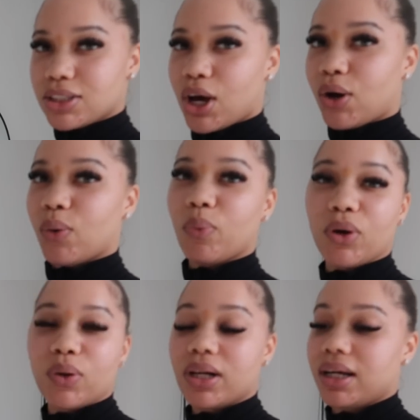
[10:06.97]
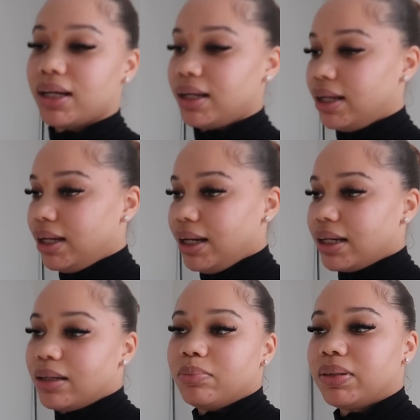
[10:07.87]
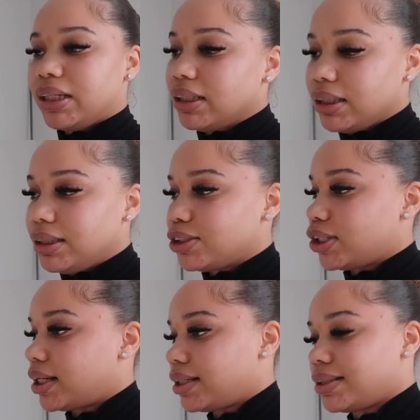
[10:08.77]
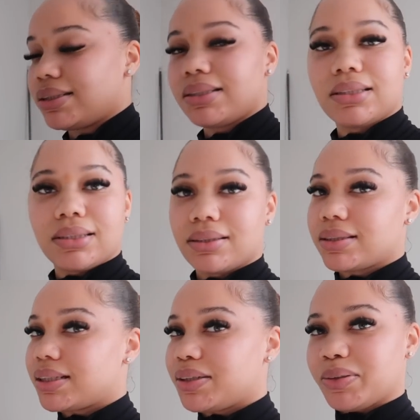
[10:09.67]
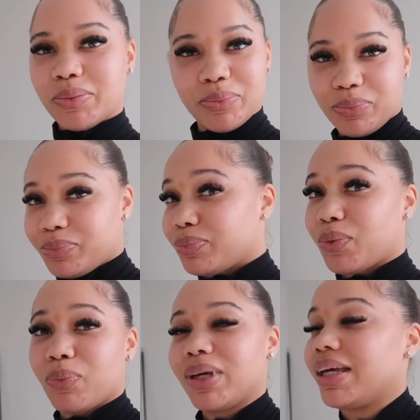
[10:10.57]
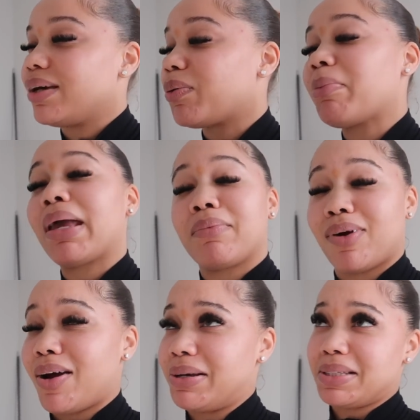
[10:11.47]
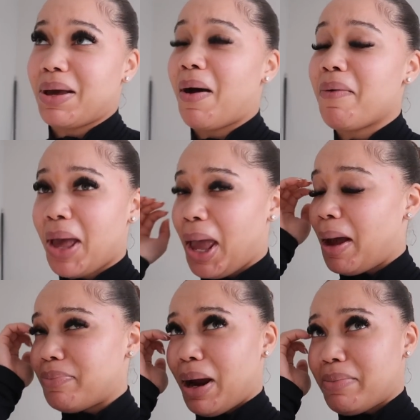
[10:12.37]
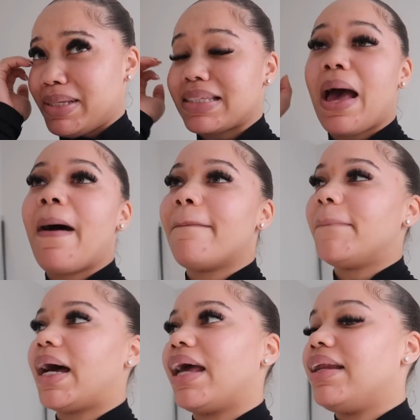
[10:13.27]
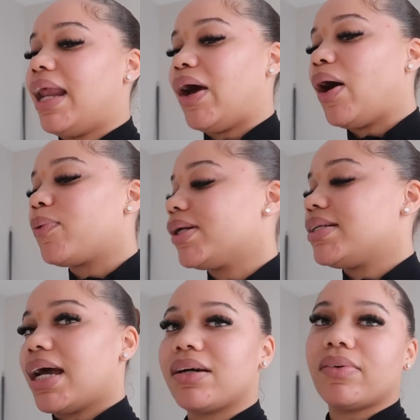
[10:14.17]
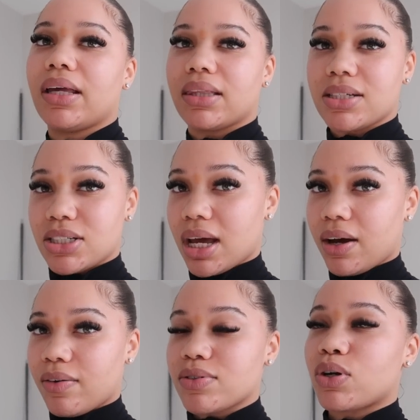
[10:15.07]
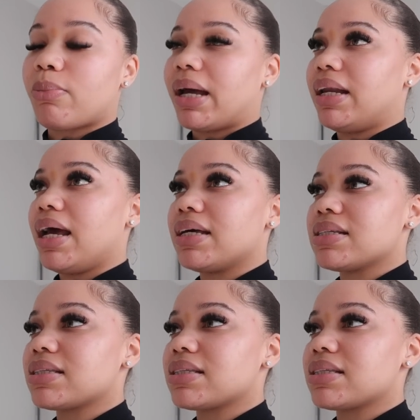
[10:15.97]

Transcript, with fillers: So we're gonna completely just, we we're making progress y'all okay i promise but now i want to decorate the shelves on my desk